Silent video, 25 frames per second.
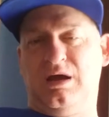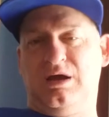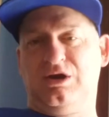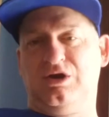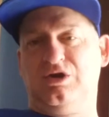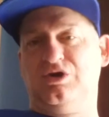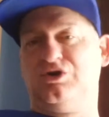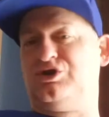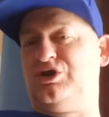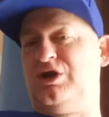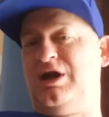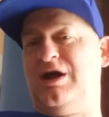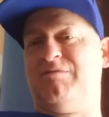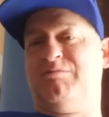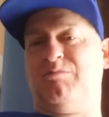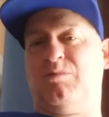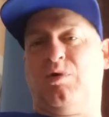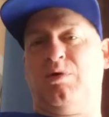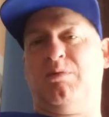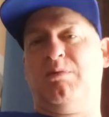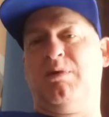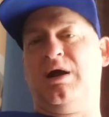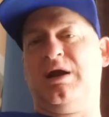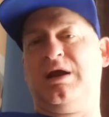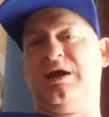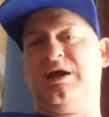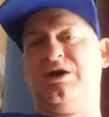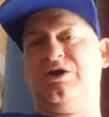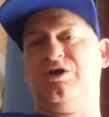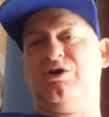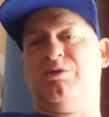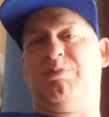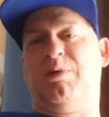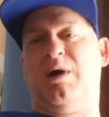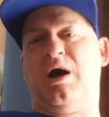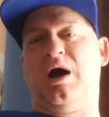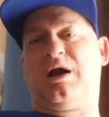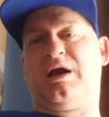you should have more money in
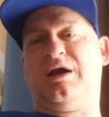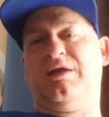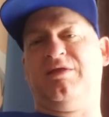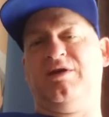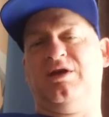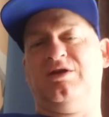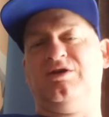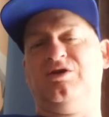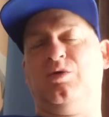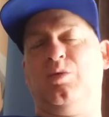your pocket than